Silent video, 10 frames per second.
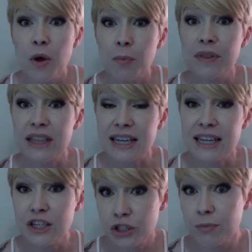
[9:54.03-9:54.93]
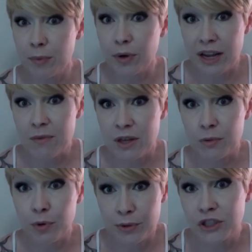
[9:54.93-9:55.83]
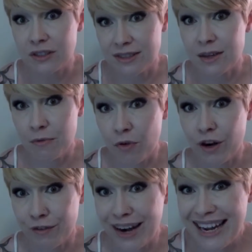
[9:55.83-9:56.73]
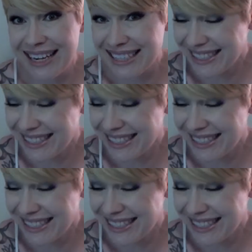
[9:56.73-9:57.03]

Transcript: but that he should be bringing me the permission slip for it, right?